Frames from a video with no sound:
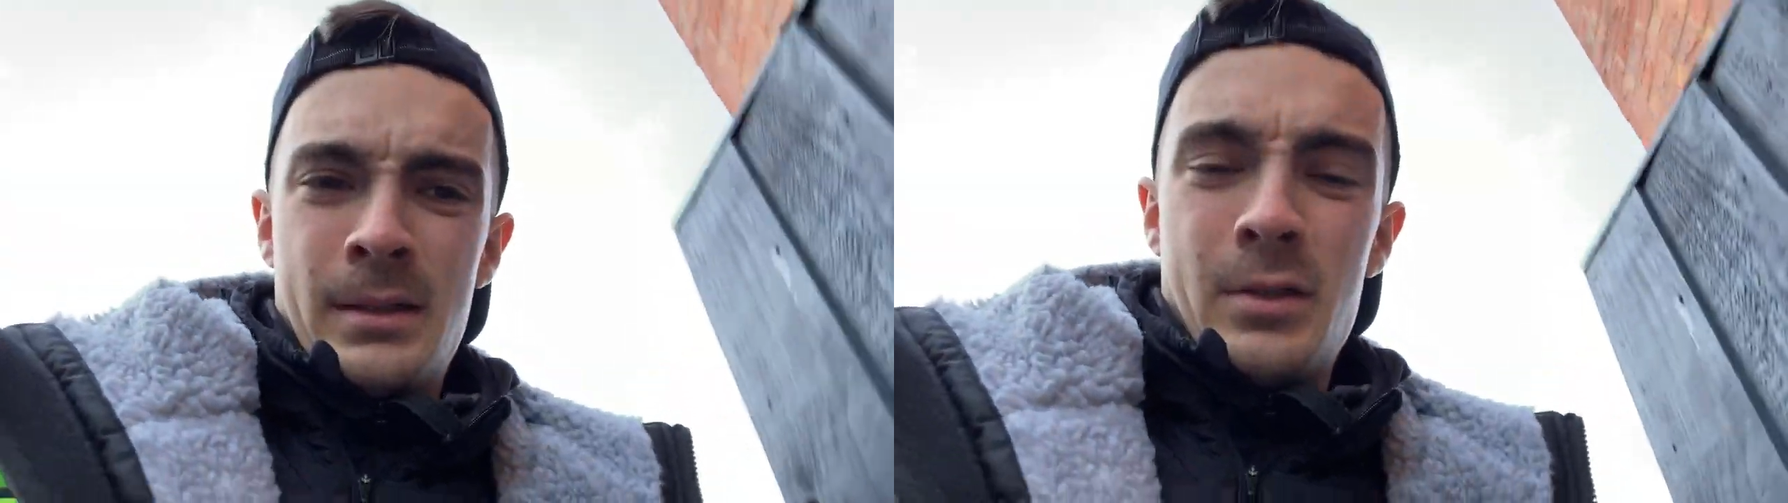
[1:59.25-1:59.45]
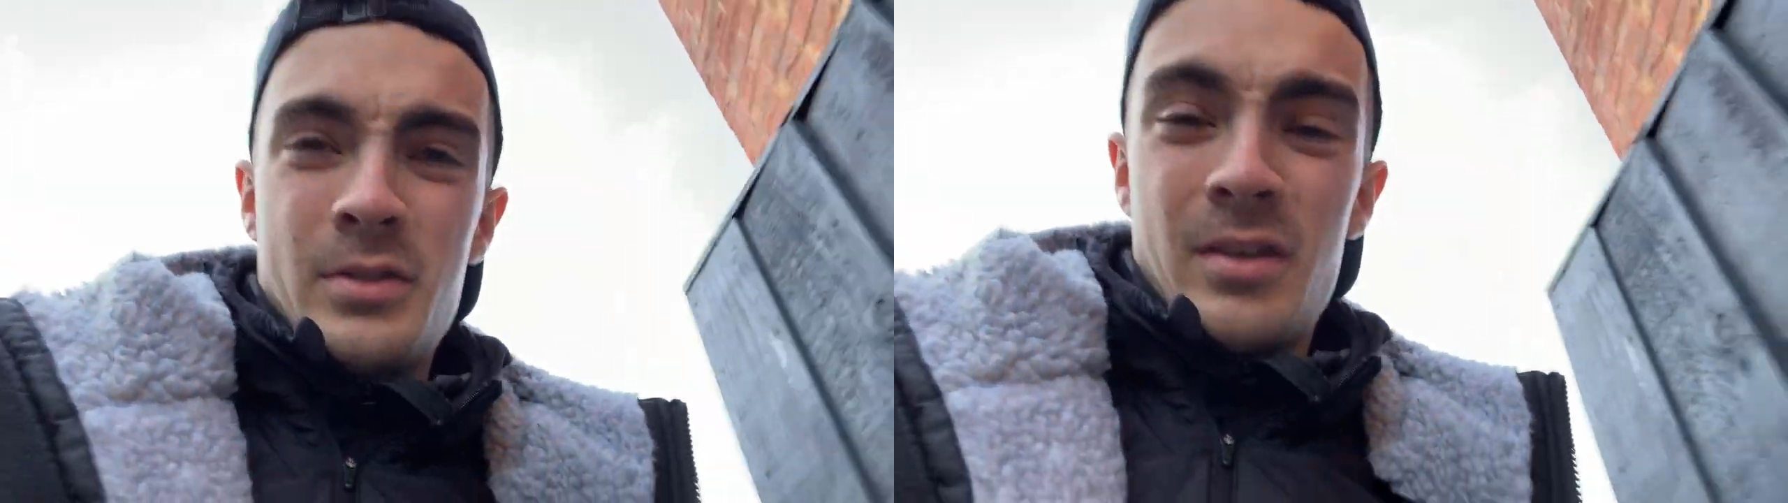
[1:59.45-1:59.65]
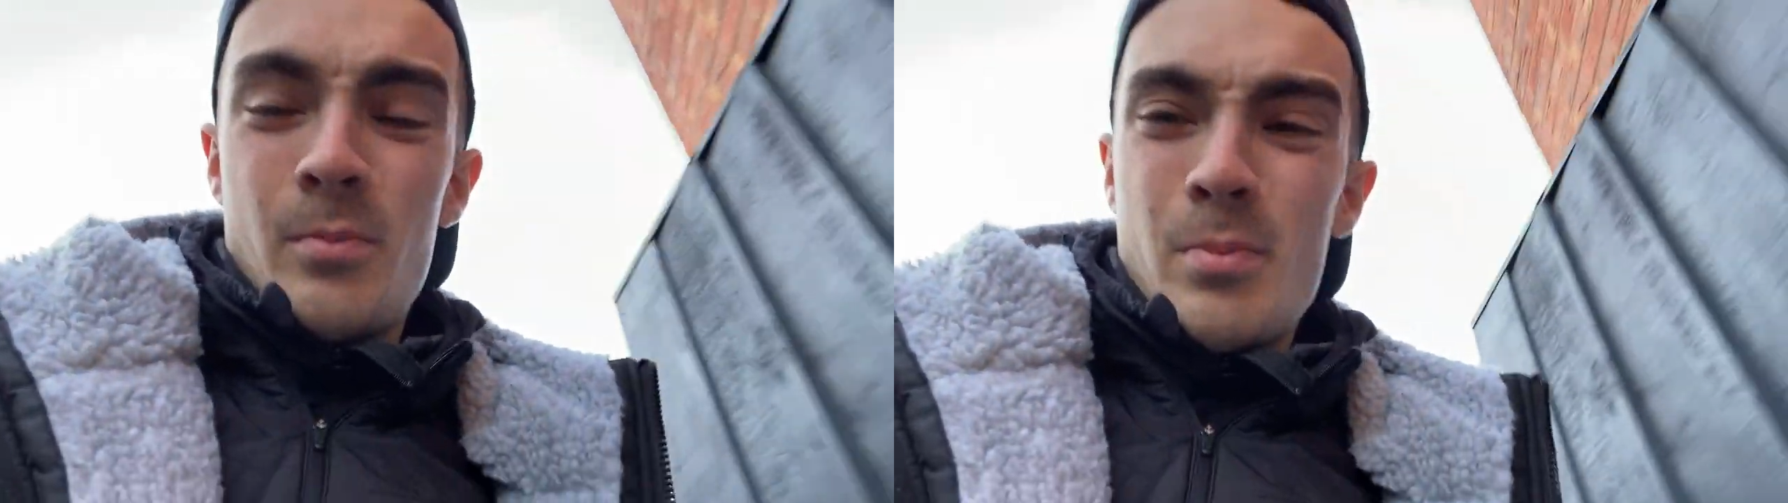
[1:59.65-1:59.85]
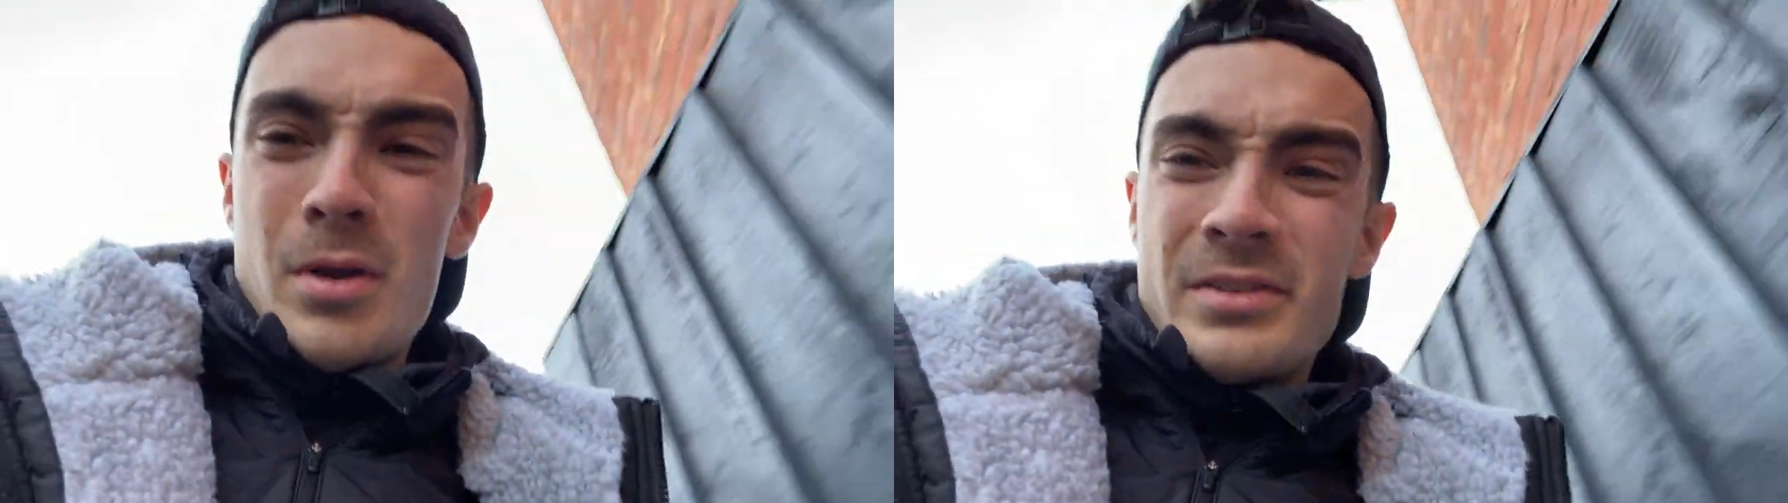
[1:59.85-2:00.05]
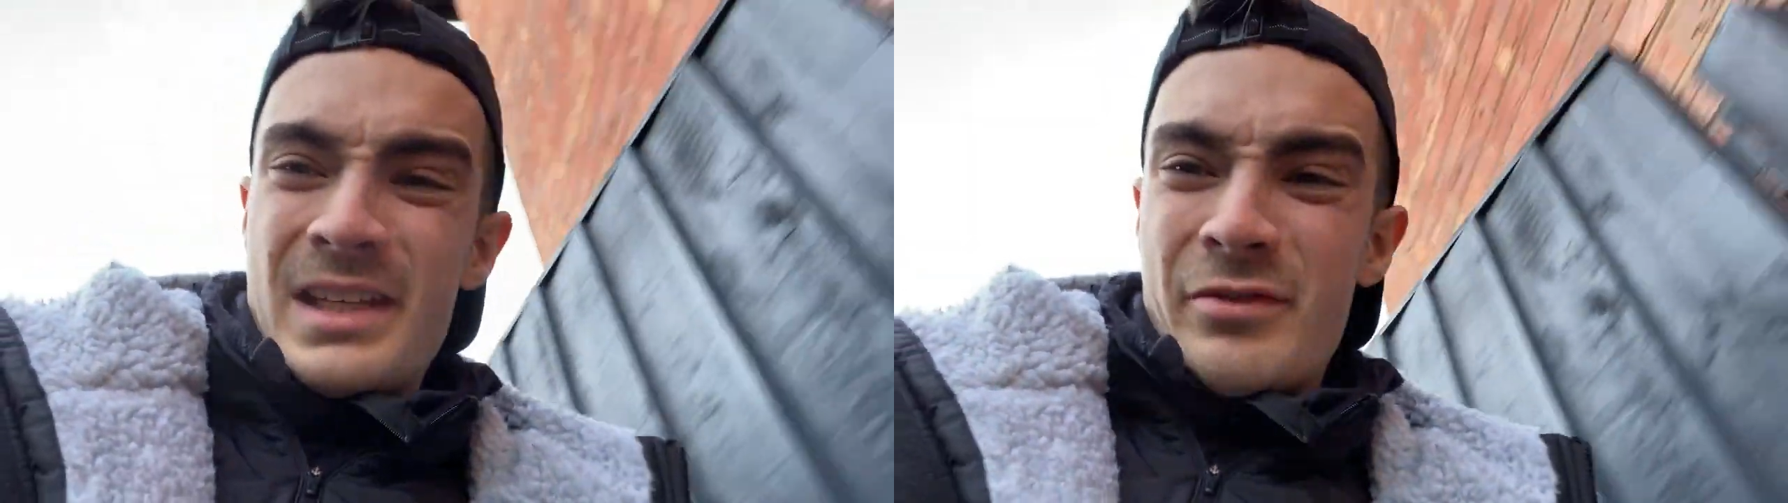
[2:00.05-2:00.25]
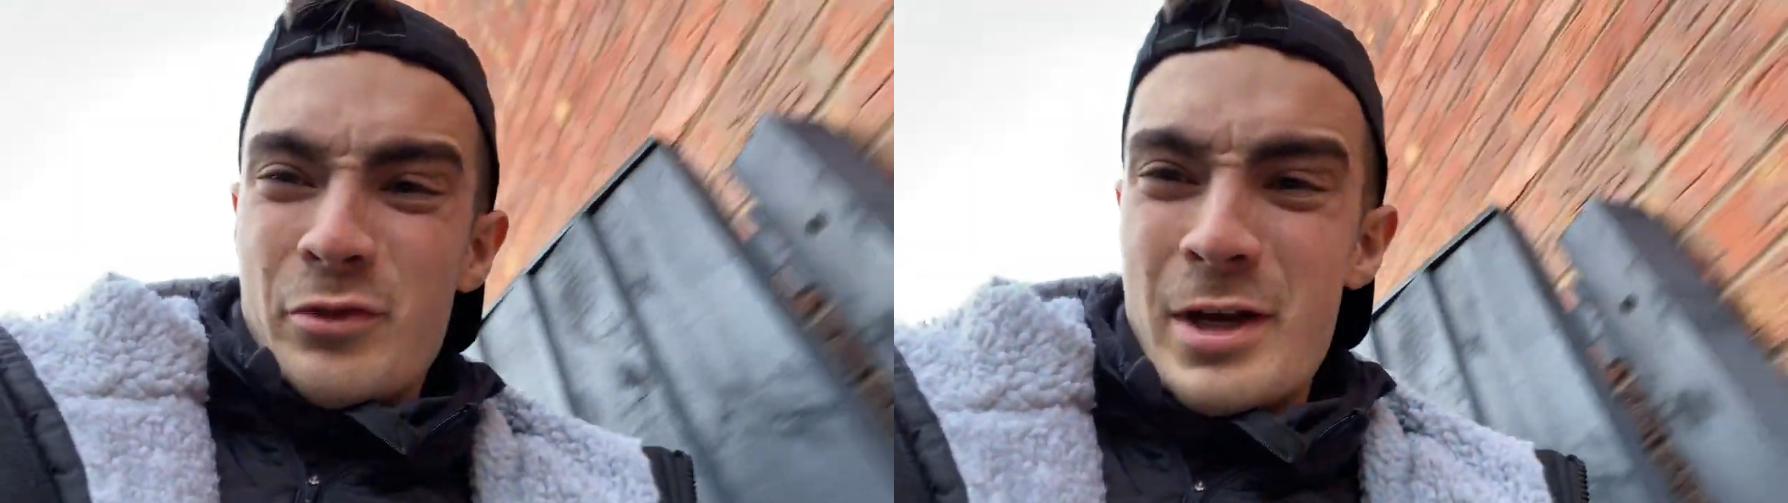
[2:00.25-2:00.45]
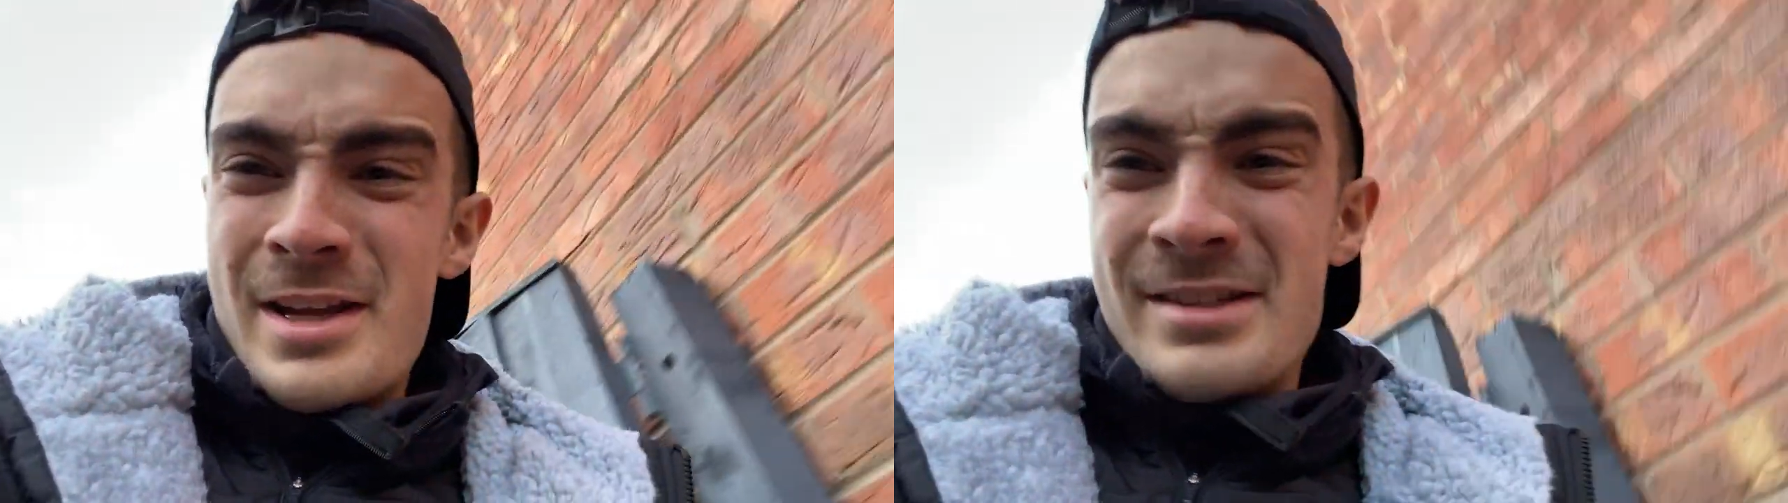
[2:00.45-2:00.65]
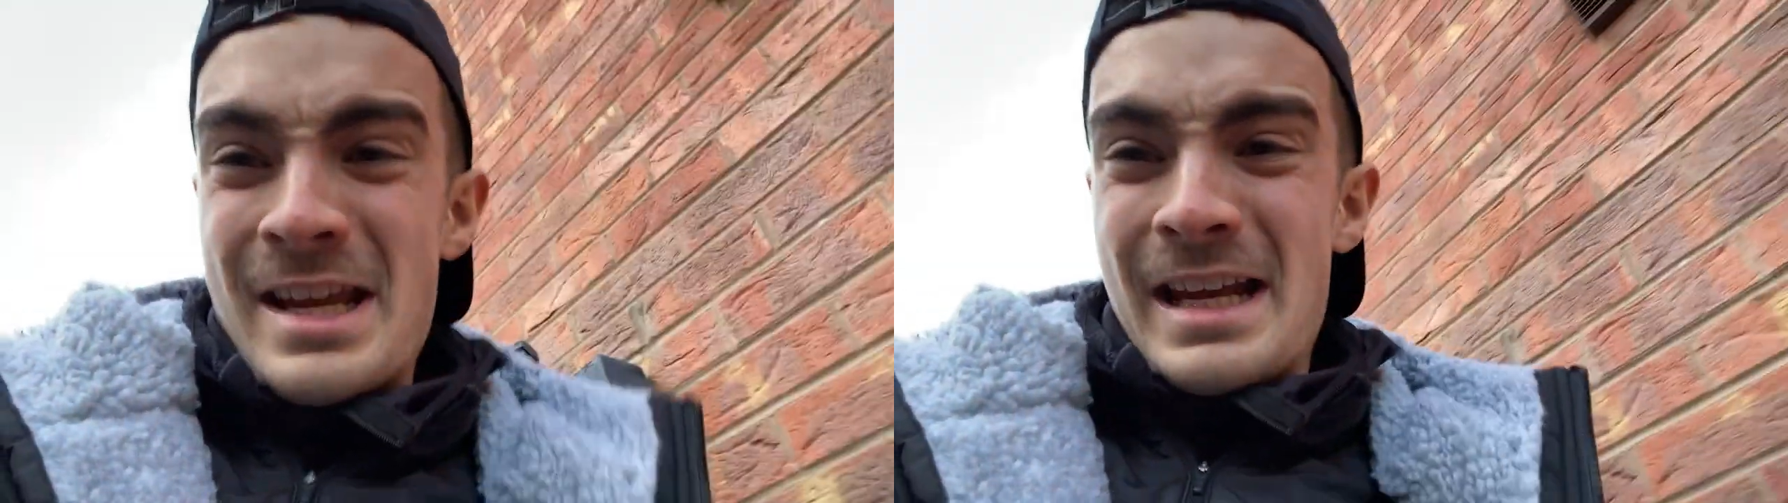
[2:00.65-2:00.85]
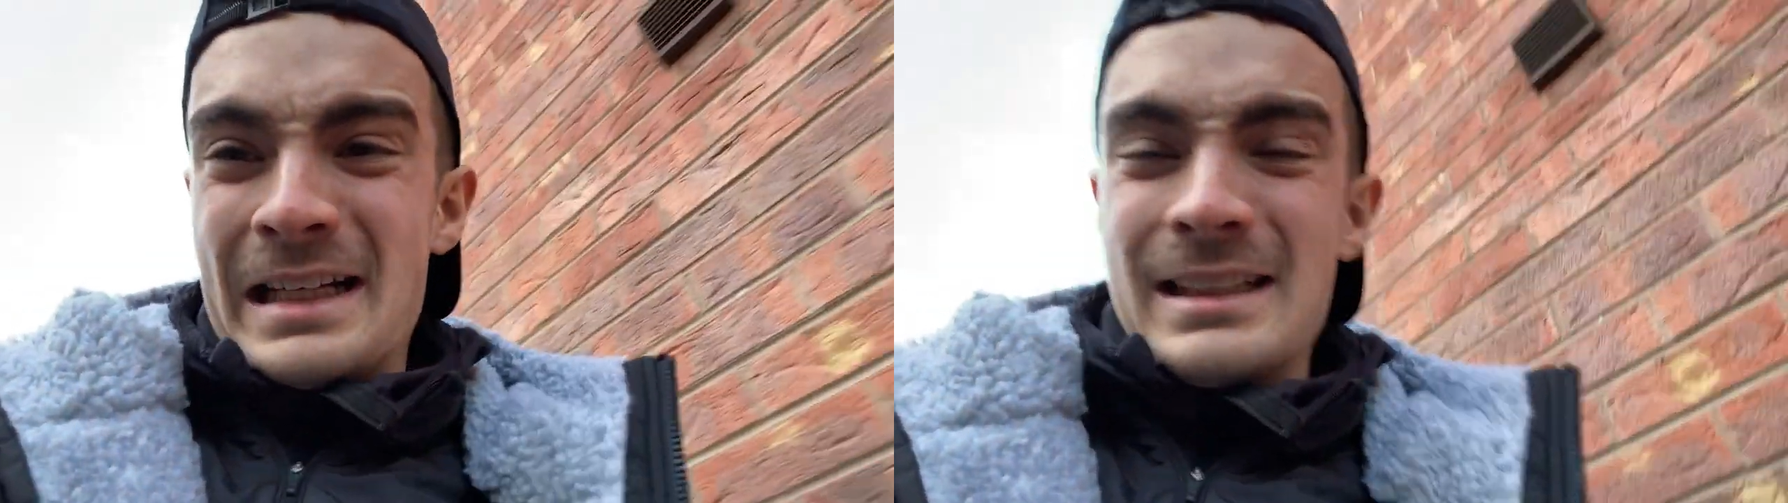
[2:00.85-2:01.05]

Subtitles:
because it's bloody freezing.